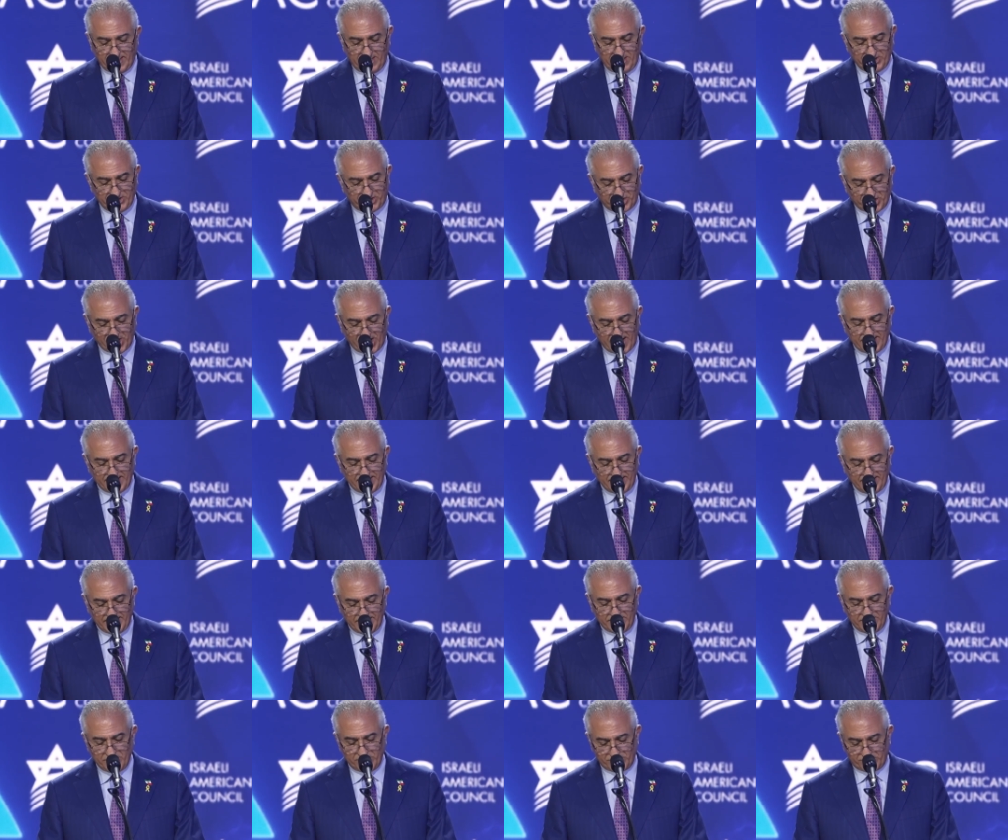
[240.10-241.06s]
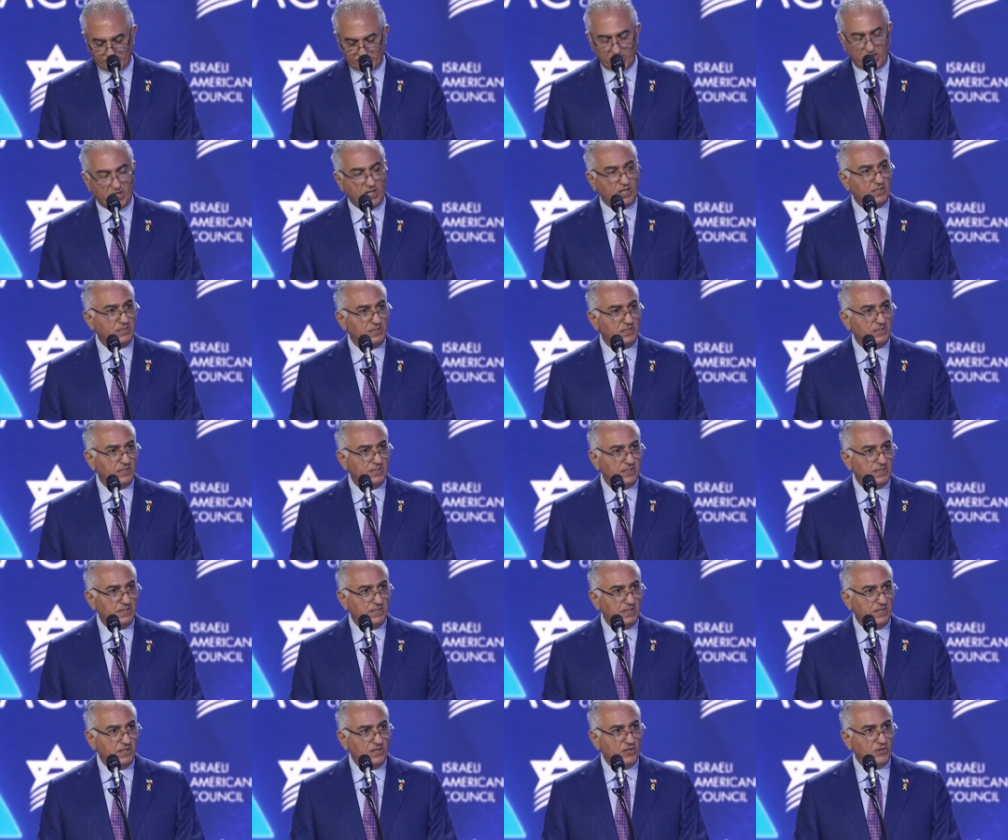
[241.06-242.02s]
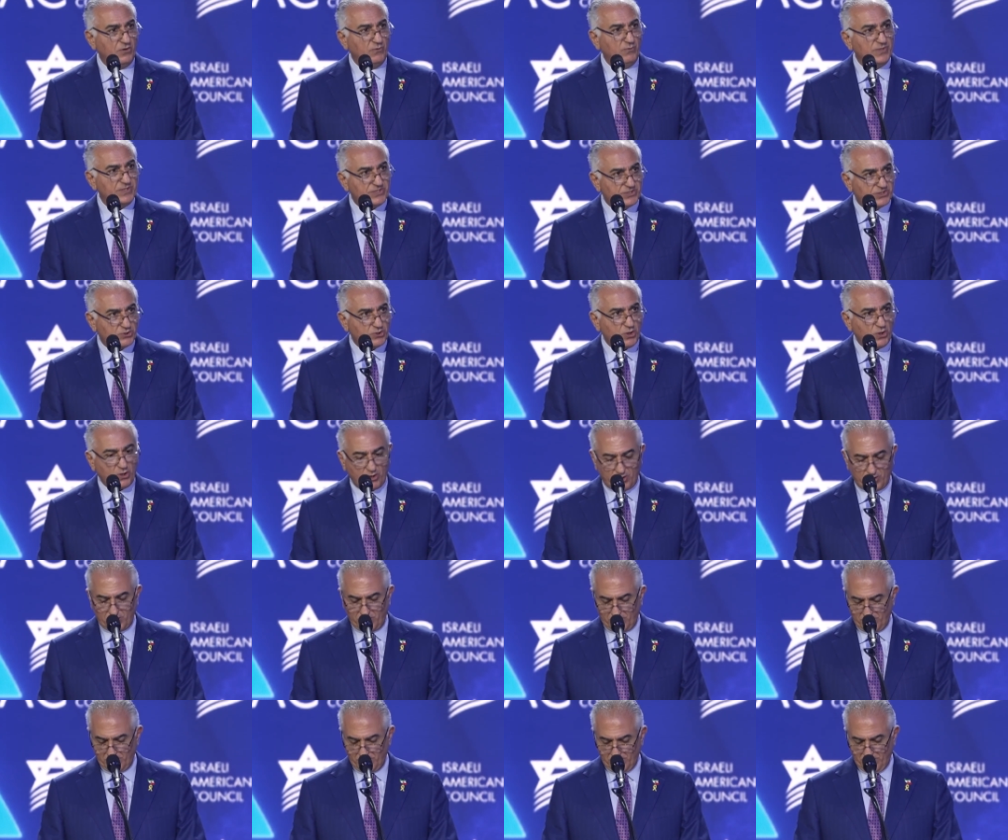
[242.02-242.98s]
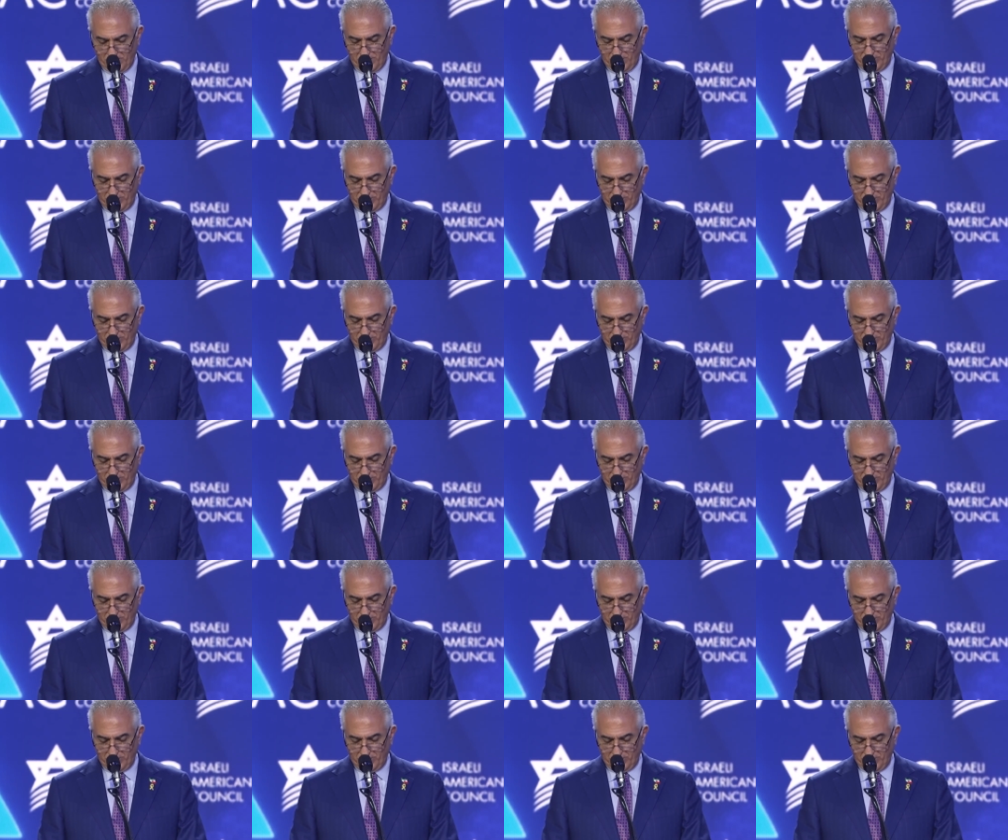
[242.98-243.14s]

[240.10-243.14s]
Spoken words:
and shining in the sun, we saw